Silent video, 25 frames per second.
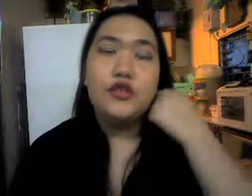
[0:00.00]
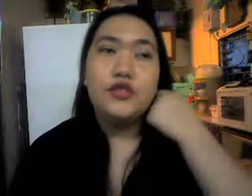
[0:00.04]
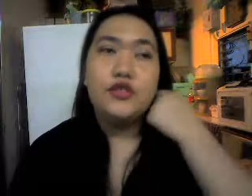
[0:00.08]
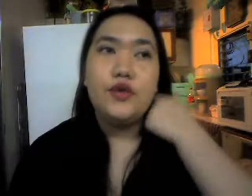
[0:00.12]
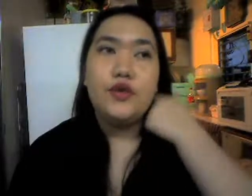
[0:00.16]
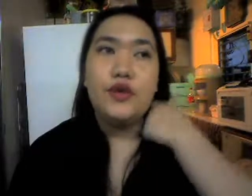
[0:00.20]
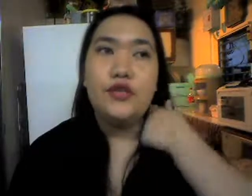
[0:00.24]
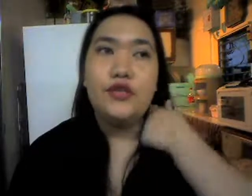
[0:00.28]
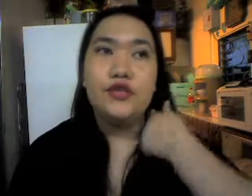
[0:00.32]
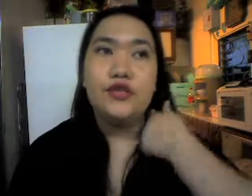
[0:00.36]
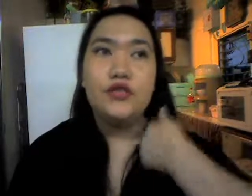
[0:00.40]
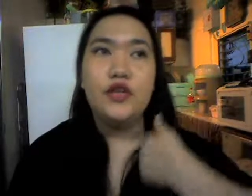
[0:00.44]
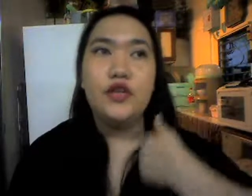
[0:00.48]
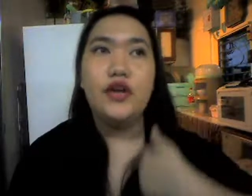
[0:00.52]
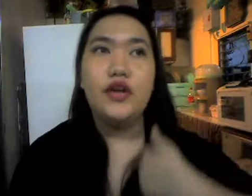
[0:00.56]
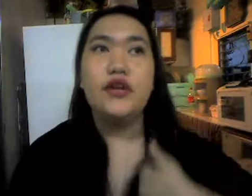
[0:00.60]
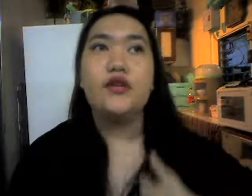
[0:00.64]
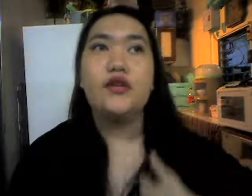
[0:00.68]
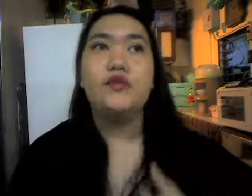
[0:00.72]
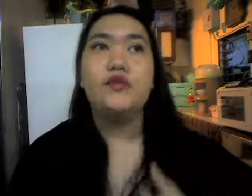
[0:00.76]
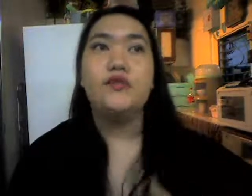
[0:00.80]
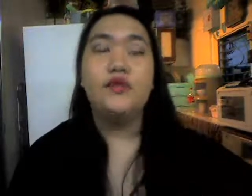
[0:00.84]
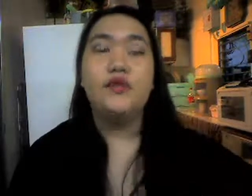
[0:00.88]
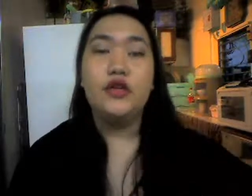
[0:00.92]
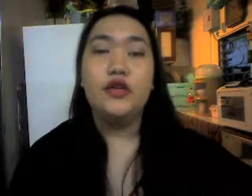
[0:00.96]
So it's not
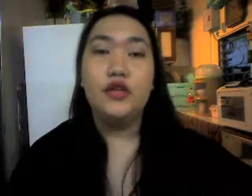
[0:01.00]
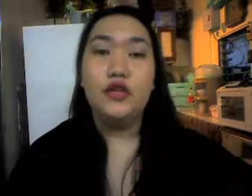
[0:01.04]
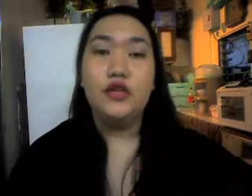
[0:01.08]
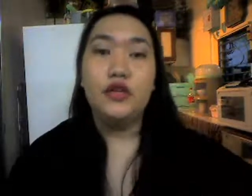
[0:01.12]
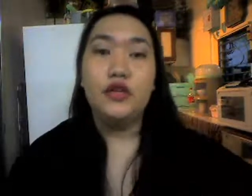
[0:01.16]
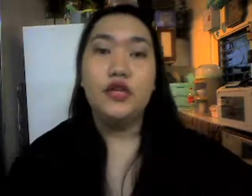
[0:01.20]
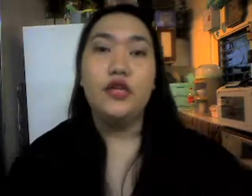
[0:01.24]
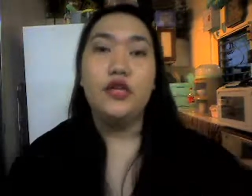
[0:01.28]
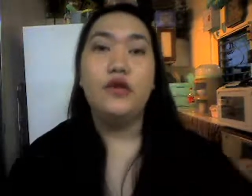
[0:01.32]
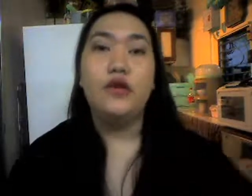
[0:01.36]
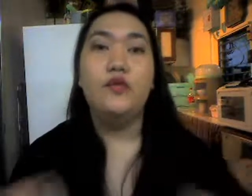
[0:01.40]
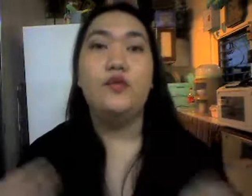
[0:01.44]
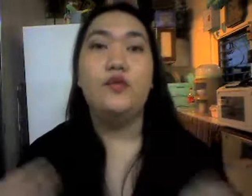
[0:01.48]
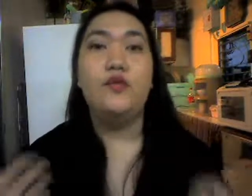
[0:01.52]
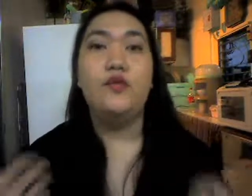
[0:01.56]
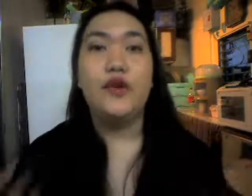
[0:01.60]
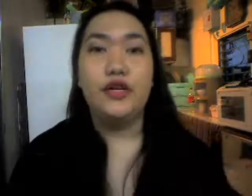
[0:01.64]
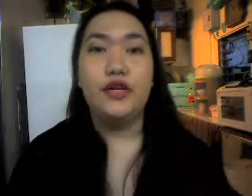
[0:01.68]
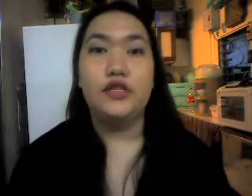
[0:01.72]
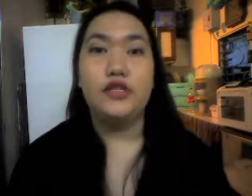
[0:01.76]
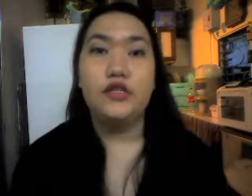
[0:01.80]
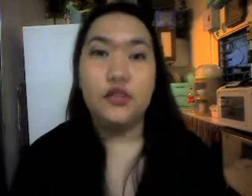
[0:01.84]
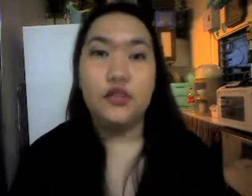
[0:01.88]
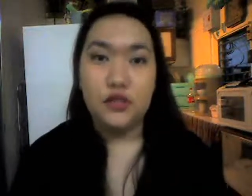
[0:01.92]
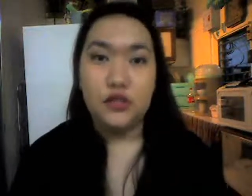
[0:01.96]
really
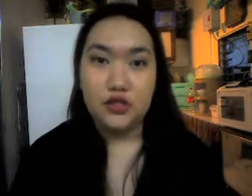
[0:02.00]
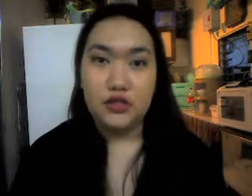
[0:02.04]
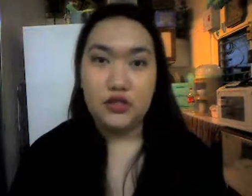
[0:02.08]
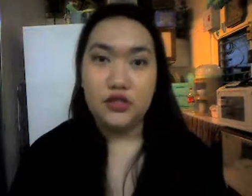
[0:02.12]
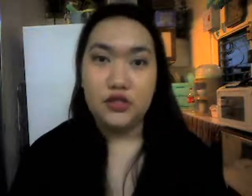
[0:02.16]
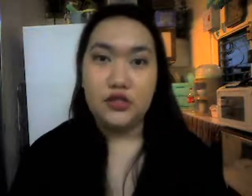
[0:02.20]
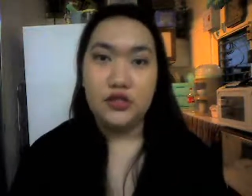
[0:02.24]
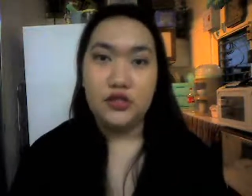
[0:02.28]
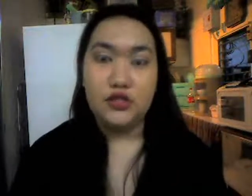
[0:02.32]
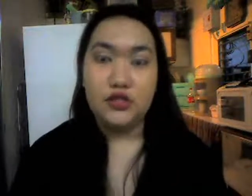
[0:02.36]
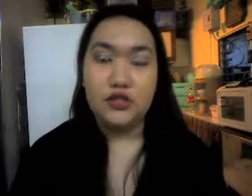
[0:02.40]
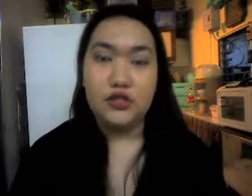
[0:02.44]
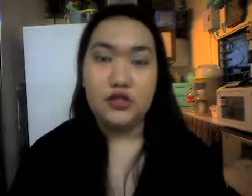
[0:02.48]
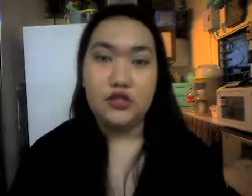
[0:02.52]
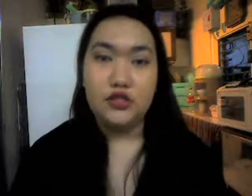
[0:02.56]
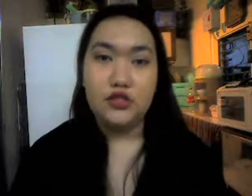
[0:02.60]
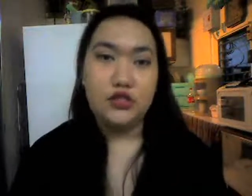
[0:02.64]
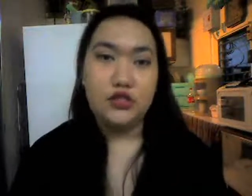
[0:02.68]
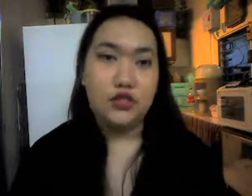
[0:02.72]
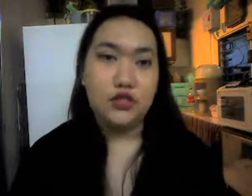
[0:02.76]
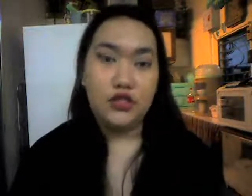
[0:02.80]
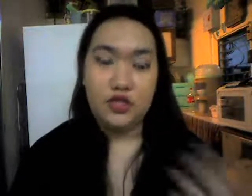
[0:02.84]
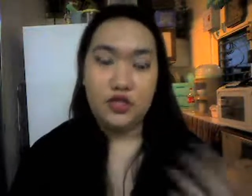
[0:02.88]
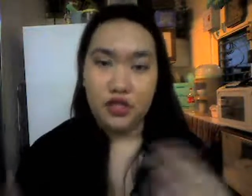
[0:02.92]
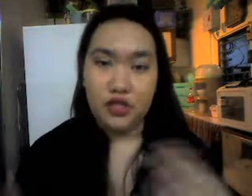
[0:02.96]
what
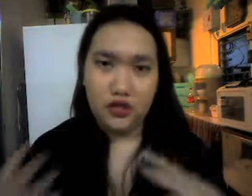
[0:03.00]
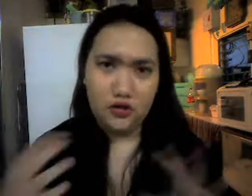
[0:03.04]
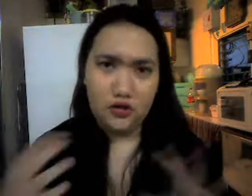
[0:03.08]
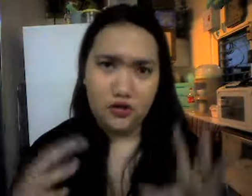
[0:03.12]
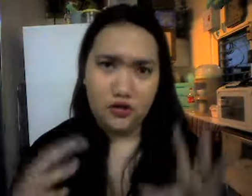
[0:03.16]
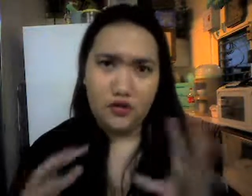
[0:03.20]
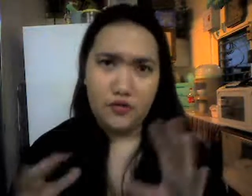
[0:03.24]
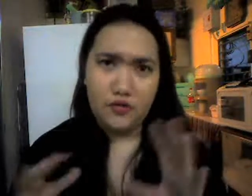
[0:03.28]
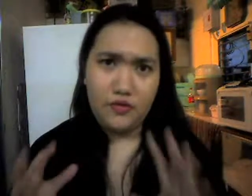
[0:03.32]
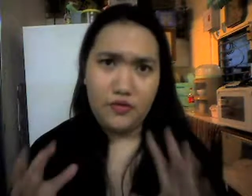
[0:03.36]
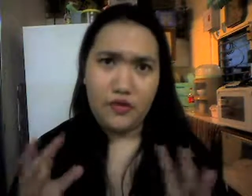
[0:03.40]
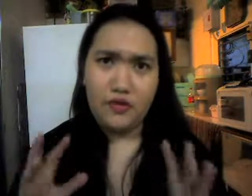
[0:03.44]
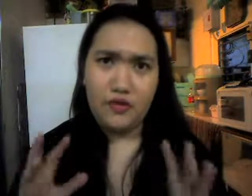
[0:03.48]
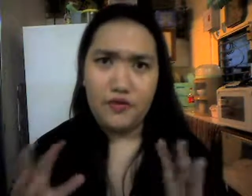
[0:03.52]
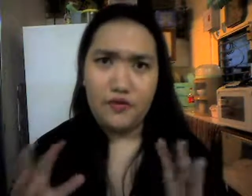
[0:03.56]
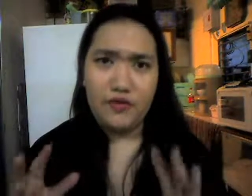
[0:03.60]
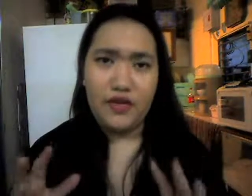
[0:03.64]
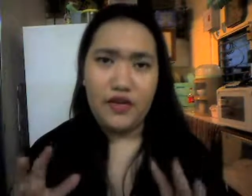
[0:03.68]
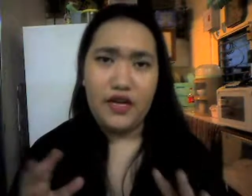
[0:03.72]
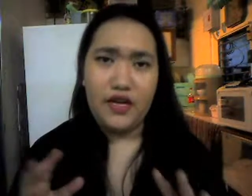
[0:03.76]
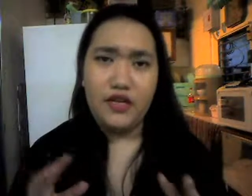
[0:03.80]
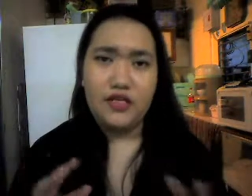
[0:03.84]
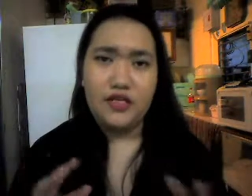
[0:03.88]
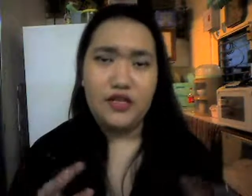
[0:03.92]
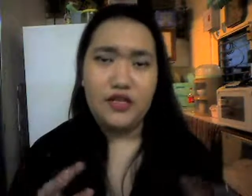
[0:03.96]
she did on her
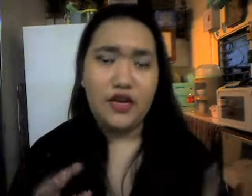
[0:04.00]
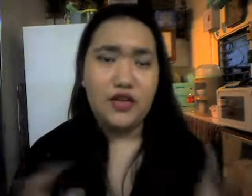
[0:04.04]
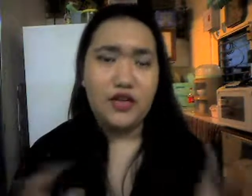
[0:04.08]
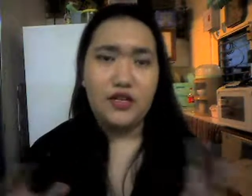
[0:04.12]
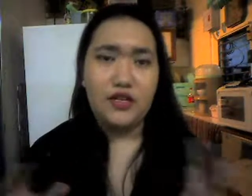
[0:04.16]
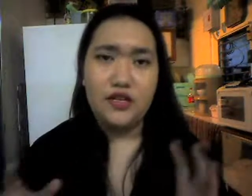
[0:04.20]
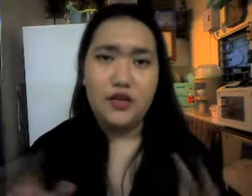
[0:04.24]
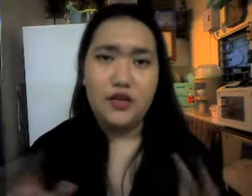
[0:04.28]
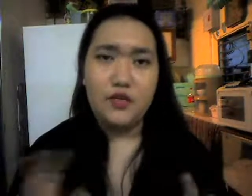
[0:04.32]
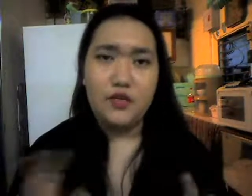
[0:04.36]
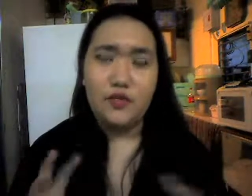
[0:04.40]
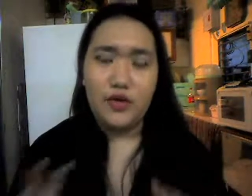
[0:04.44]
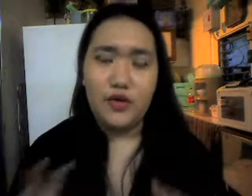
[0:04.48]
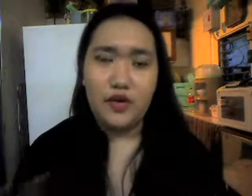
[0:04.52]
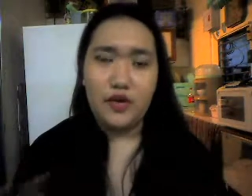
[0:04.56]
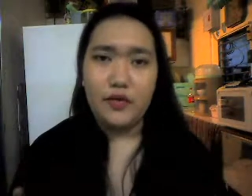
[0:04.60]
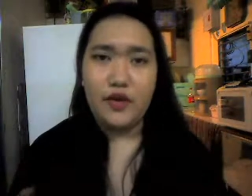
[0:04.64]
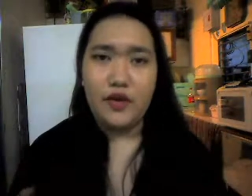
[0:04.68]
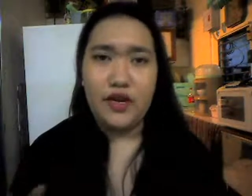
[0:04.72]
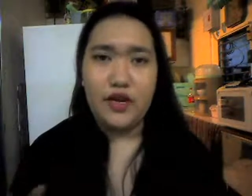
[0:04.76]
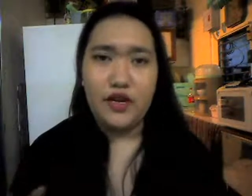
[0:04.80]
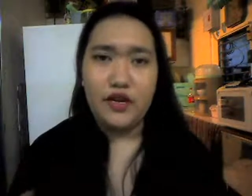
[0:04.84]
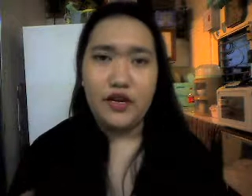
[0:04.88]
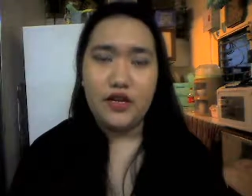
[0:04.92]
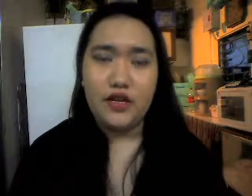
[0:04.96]
face, like I didn't
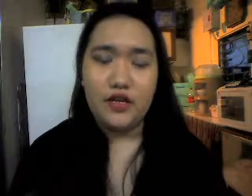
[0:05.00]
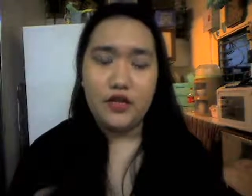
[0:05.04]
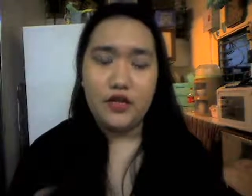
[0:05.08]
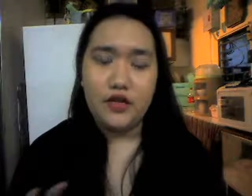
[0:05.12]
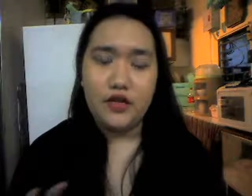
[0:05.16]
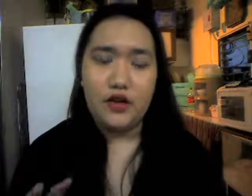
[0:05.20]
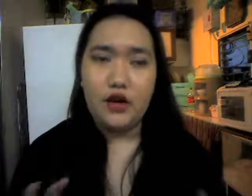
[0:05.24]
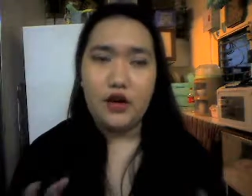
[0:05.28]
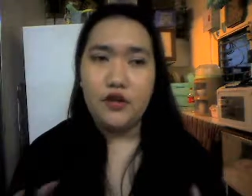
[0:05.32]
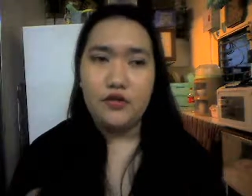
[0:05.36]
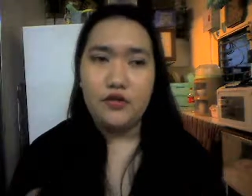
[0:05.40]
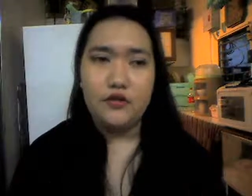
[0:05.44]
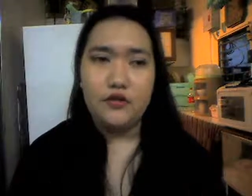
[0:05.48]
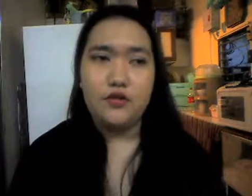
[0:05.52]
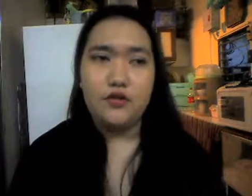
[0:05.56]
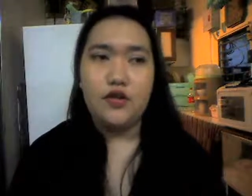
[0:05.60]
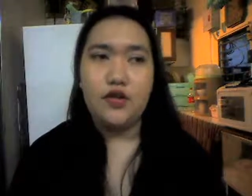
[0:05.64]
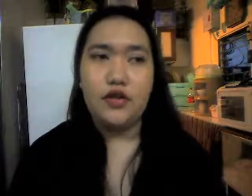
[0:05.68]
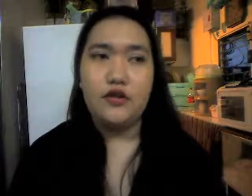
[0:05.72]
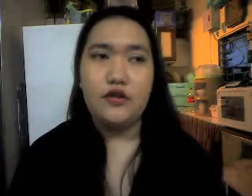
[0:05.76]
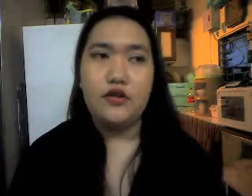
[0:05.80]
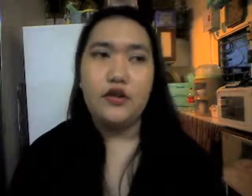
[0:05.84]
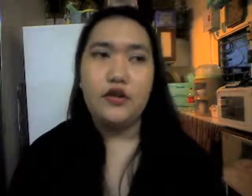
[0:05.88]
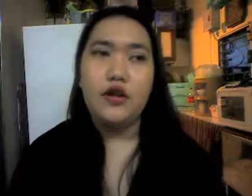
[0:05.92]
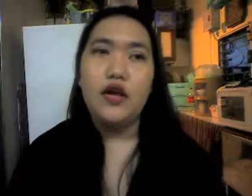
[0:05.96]
recreate it all
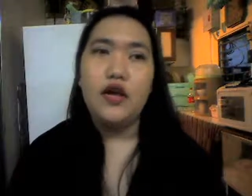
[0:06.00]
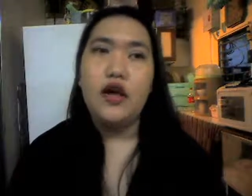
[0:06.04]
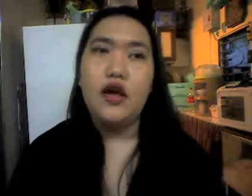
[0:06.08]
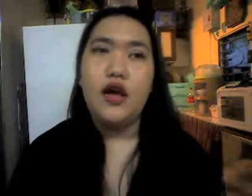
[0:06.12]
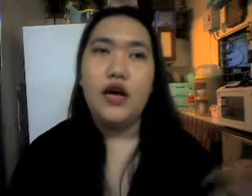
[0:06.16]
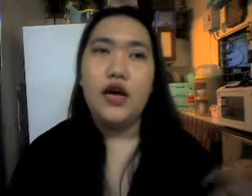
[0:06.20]
together.